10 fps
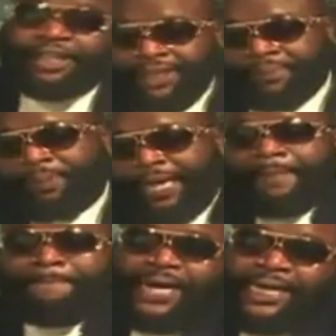your
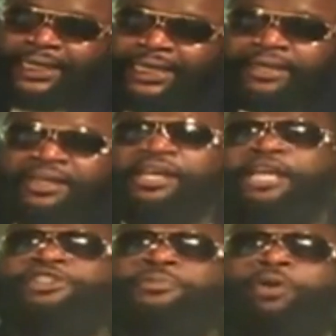pet monkey
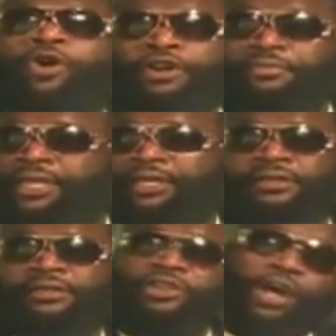is boring me.
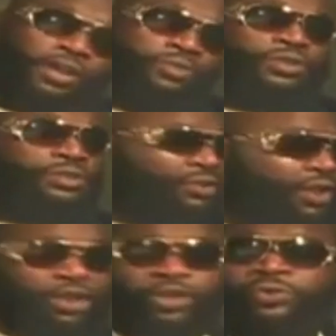Thought he was
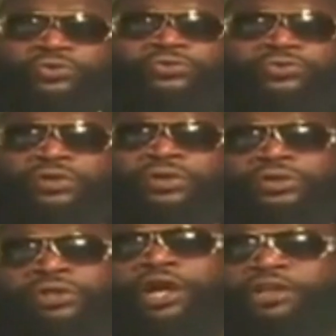a
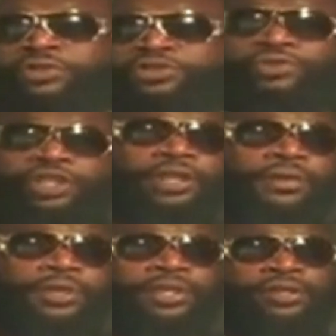goon. Thought he was real.
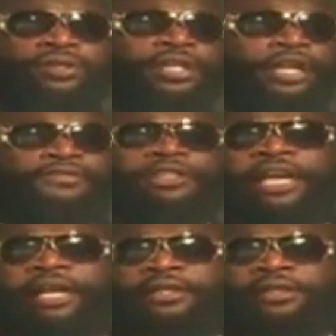I'm in your hood
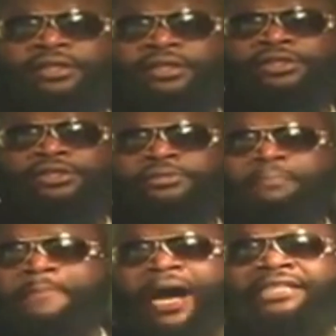every
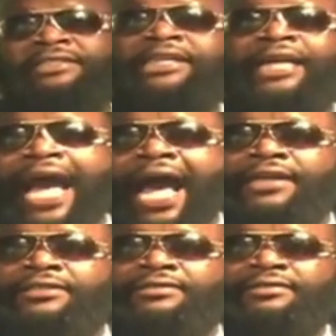day. Mazda
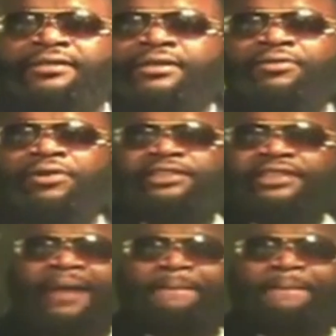Cox. What his name?